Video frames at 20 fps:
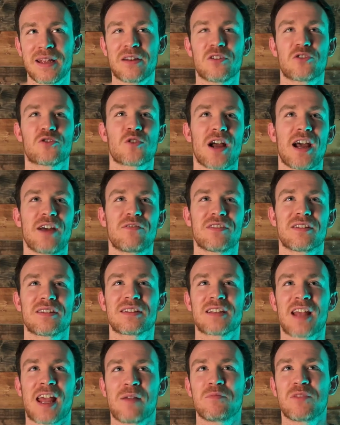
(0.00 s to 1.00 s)
to drive to the
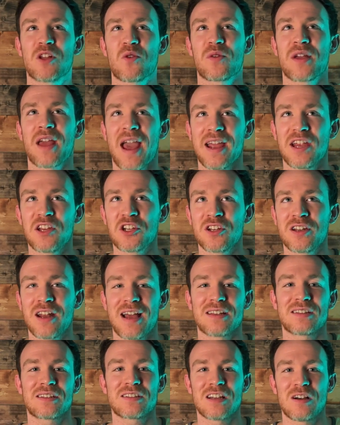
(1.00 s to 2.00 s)
same location
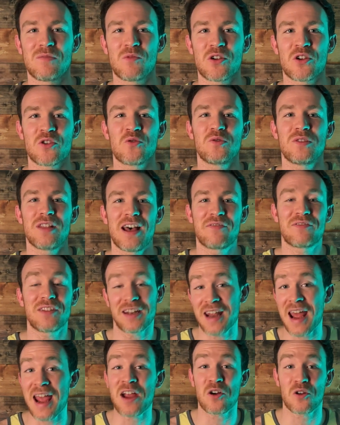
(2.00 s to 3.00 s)
as someone who left a
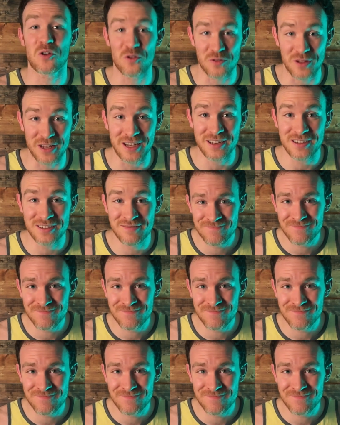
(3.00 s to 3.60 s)
day early.